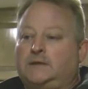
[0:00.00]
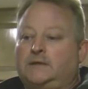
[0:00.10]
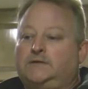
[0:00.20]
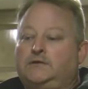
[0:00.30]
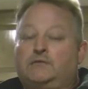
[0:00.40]

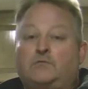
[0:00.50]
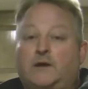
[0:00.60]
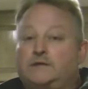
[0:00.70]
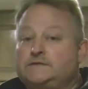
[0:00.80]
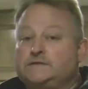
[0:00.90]
in your
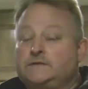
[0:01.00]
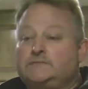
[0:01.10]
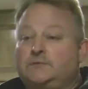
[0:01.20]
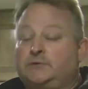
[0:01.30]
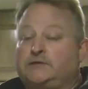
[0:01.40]
water system,
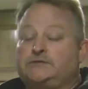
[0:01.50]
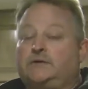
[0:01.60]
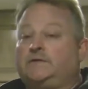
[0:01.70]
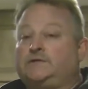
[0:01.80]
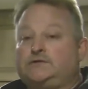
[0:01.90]
the pressure,
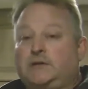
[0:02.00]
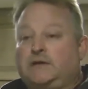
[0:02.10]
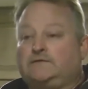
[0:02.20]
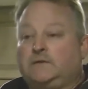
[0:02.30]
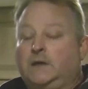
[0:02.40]
and then shut
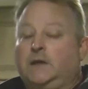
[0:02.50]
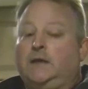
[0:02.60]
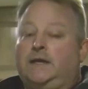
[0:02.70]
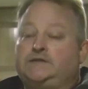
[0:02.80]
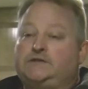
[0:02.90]
off.
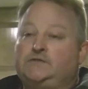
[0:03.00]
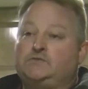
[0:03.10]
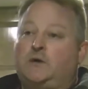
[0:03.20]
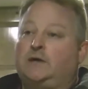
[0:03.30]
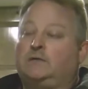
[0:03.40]
As you
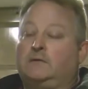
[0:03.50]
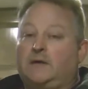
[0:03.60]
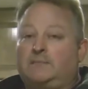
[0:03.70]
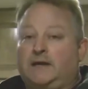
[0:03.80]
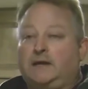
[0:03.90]
use water, it'll
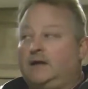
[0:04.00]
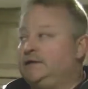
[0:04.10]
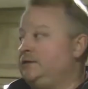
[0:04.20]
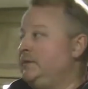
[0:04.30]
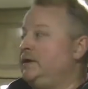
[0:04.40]
come back
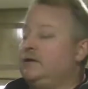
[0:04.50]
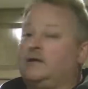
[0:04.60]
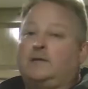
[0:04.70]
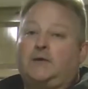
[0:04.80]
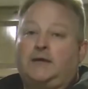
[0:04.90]
on. You may hear
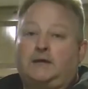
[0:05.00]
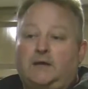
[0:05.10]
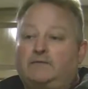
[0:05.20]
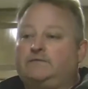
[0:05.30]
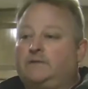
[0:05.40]
it come on and
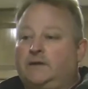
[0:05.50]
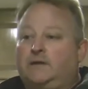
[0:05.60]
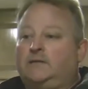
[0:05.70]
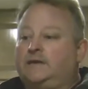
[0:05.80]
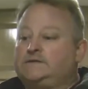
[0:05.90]
off
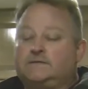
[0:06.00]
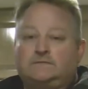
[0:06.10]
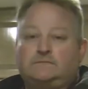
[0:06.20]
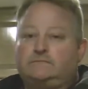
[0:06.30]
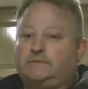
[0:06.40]
as
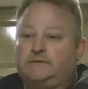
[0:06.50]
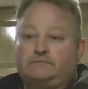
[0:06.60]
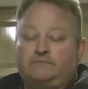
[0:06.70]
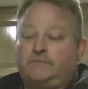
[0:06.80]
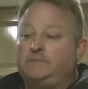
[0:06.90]

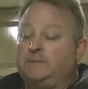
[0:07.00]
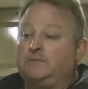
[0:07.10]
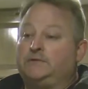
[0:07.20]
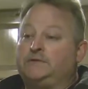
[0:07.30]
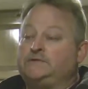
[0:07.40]

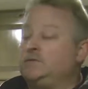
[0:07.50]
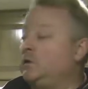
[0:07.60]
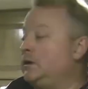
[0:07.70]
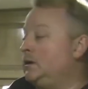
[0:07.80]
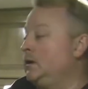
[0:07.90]
people are using
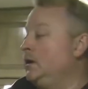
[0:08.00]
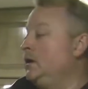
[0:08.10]
water.